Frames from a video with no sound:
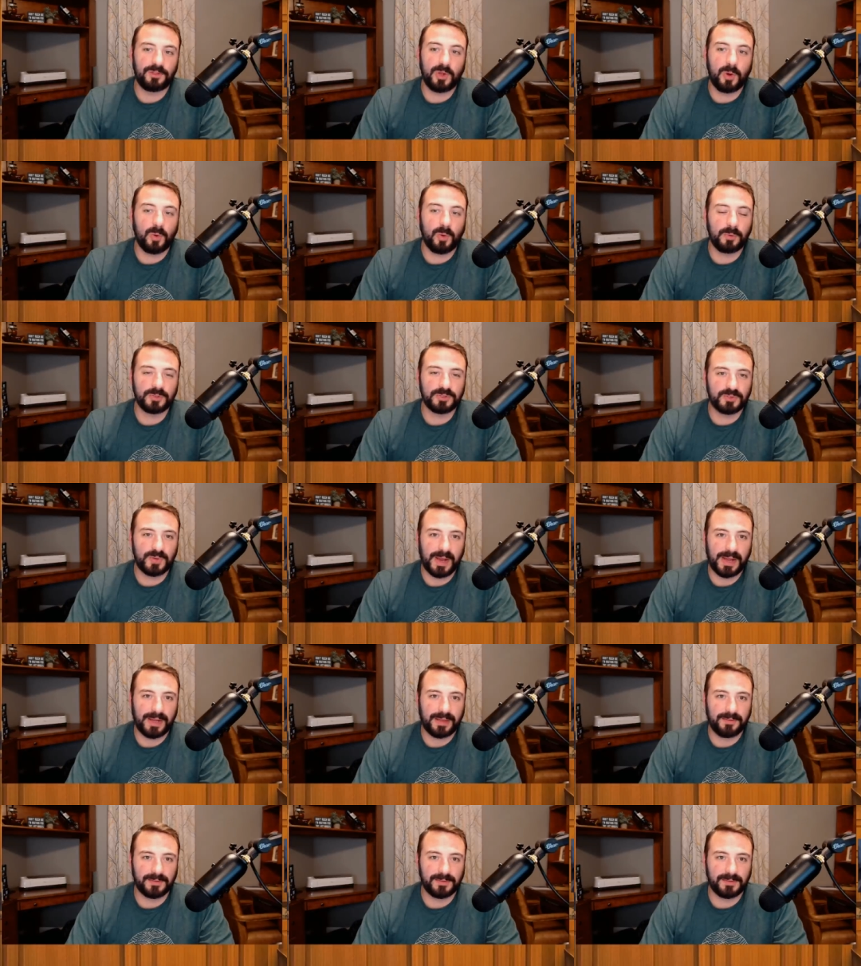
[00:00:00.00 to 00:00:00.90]
No one was
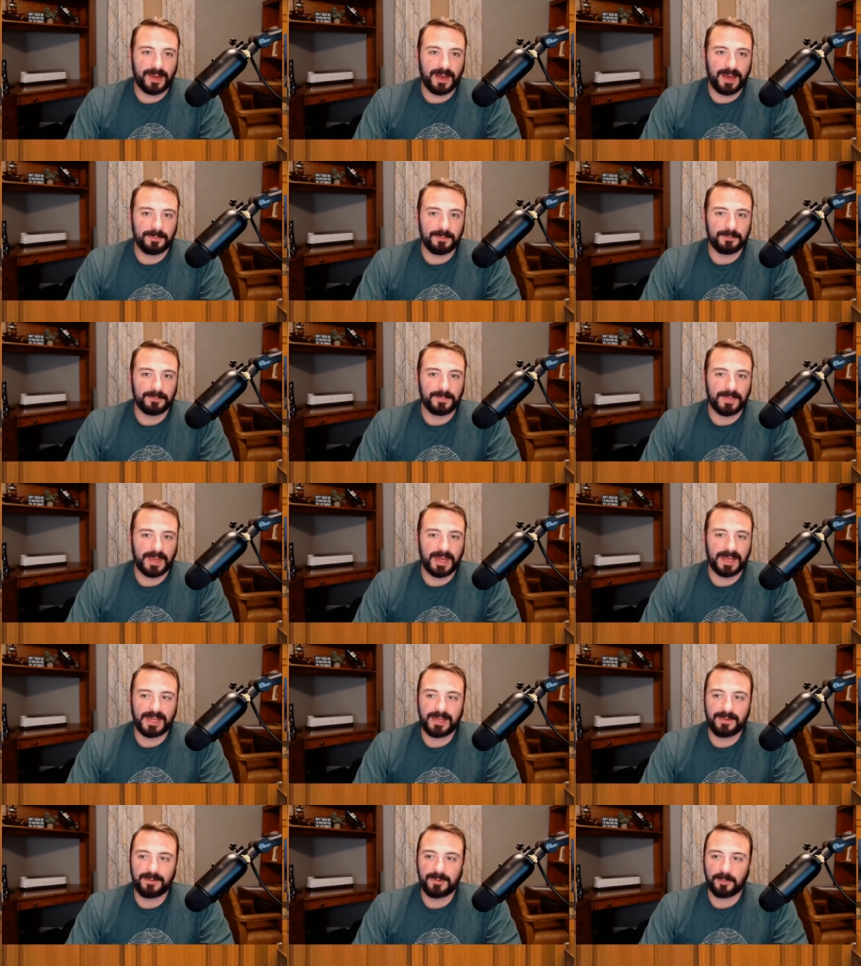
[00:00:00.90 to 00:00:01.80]
tracking the time.
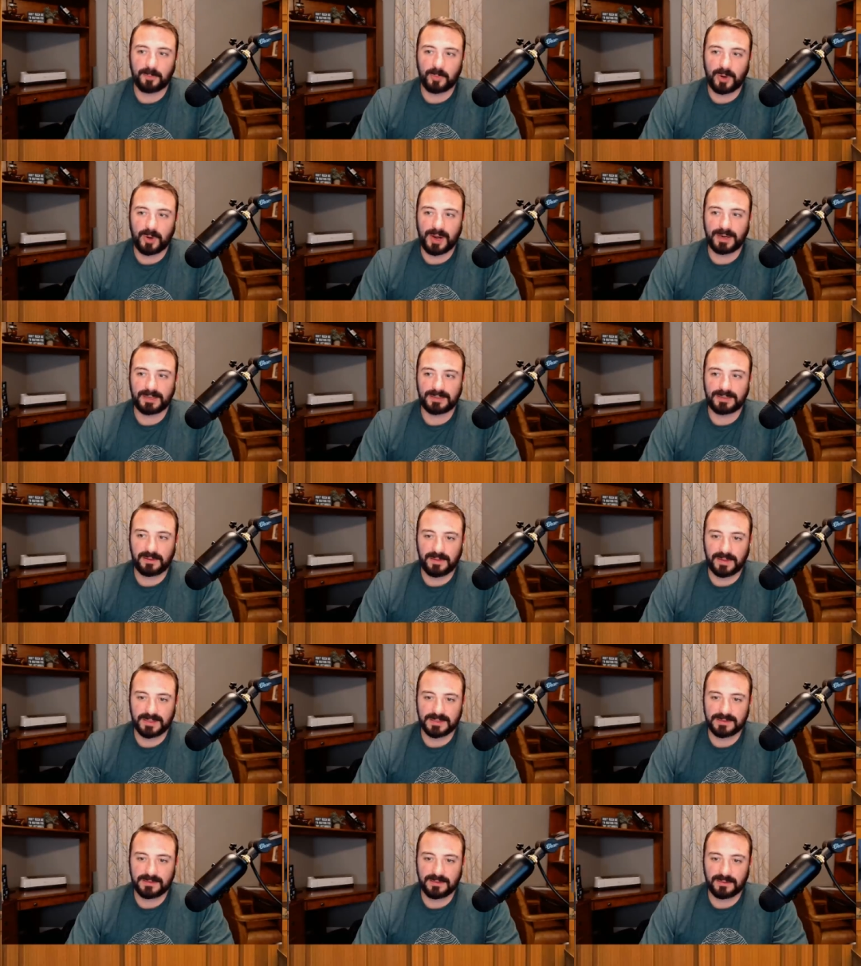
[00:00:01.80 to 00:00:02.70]
And even prior to
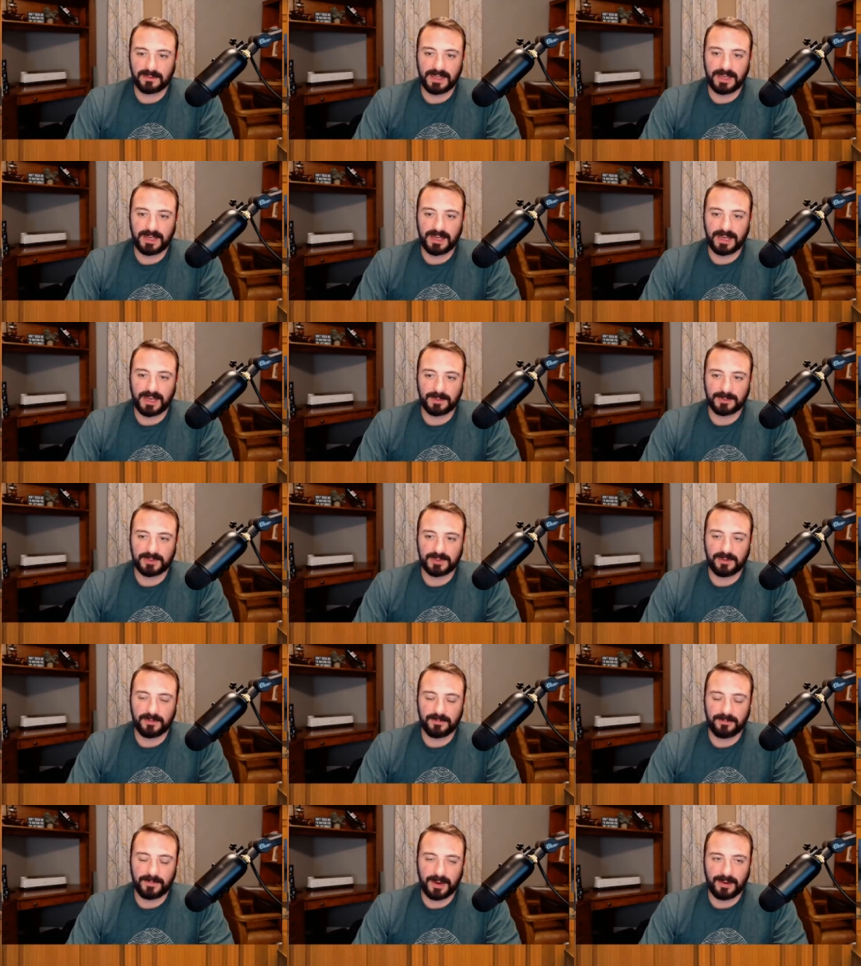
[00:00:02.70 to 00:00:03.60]
this, leading up to
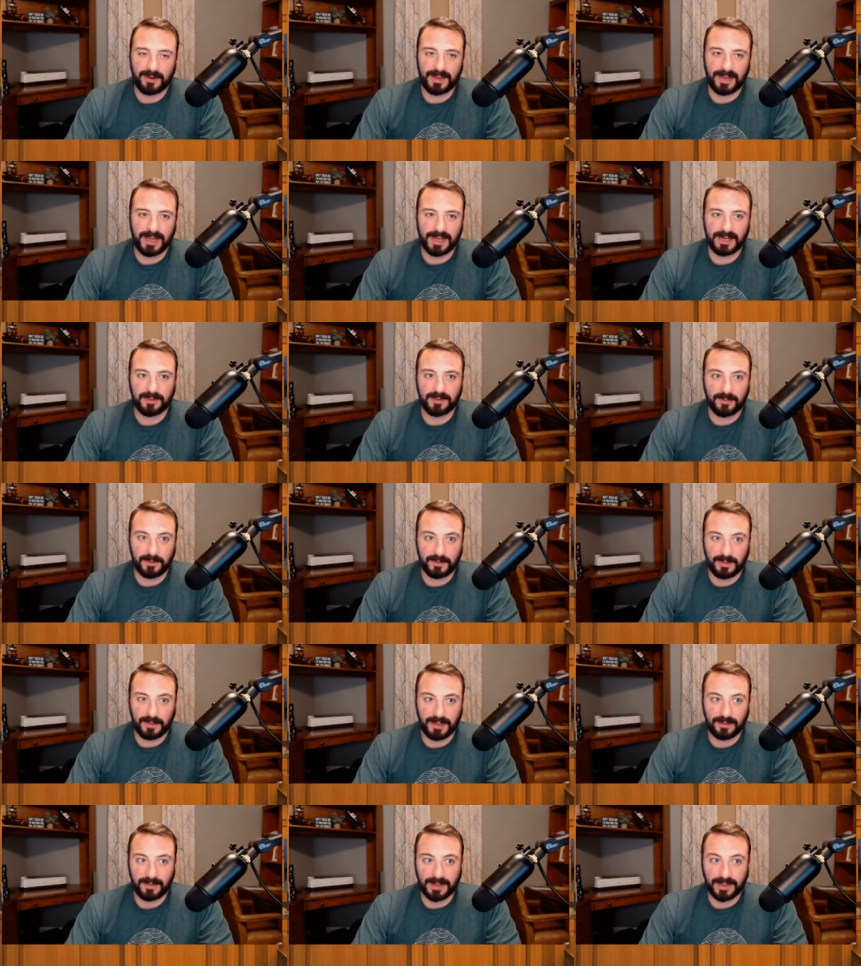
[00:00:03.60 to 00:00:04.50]
the very end of
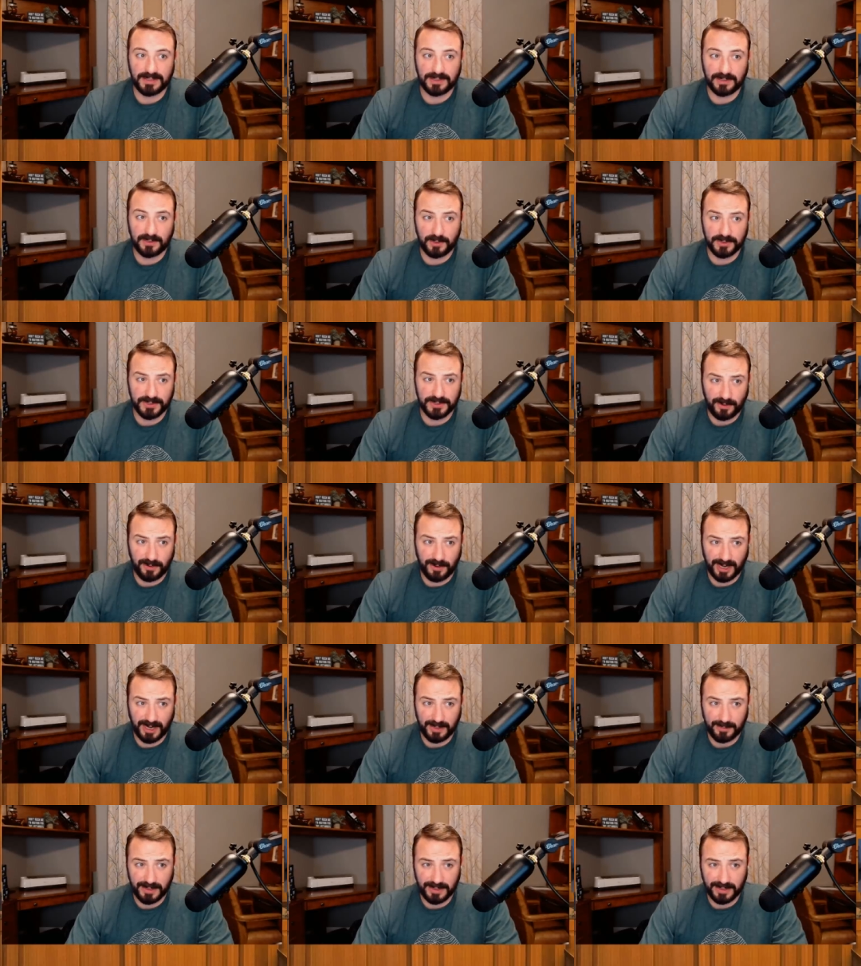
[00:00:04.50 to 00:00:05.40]
Elaine's closing
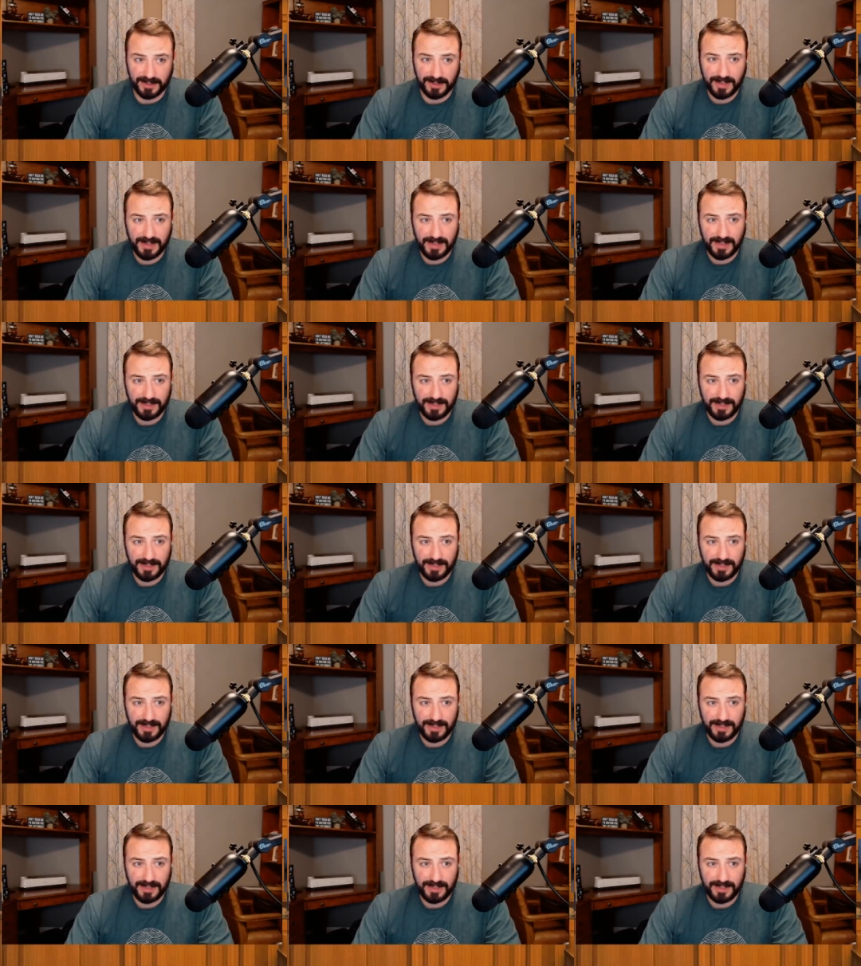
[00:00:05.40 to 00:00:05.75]
argument,